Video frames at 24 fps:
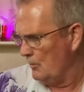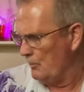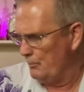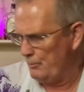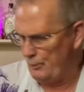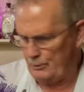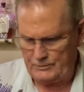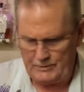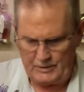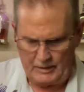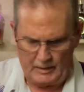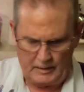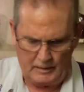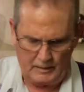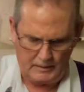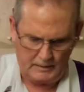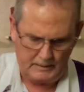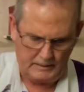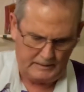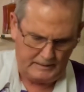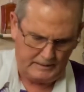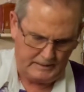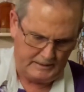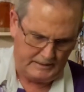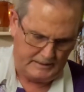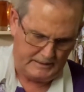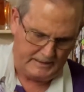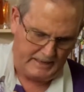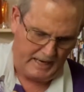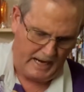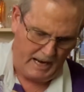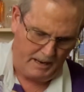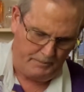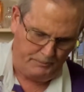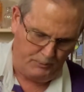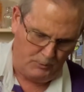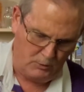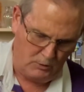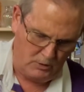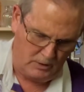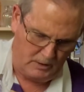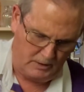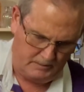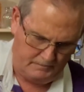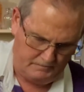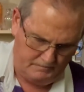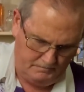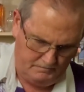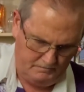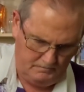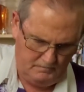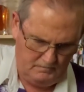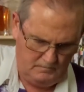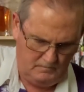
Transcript: put the cap on